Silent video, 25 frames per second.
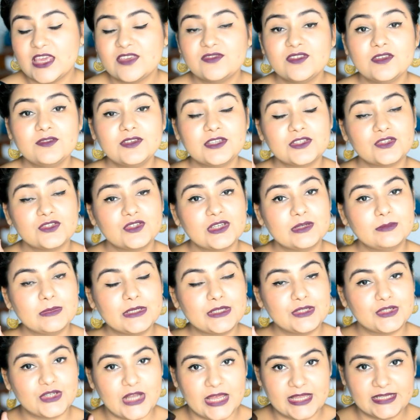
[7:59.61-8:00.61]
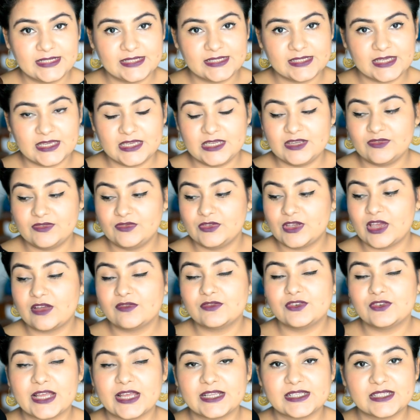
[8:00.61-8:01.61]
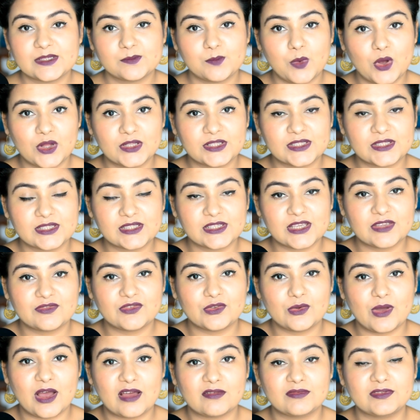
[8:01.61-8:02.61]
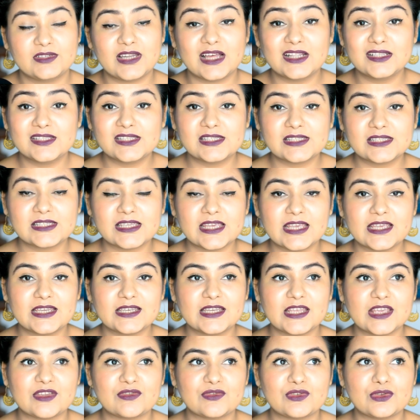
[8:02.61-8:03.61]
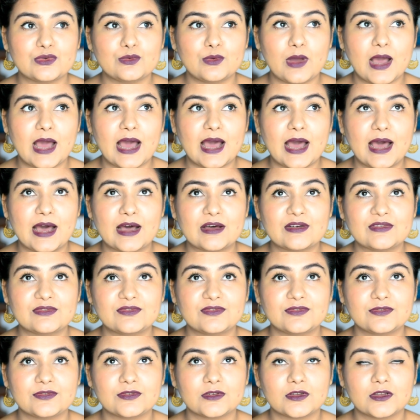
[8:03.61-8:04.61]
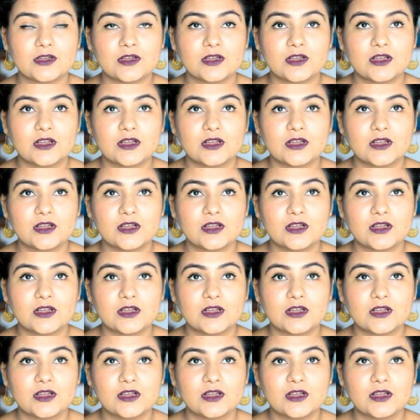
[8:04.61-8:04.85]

If you have extremely dry skin, have dry spots, if you have dull skin, if you have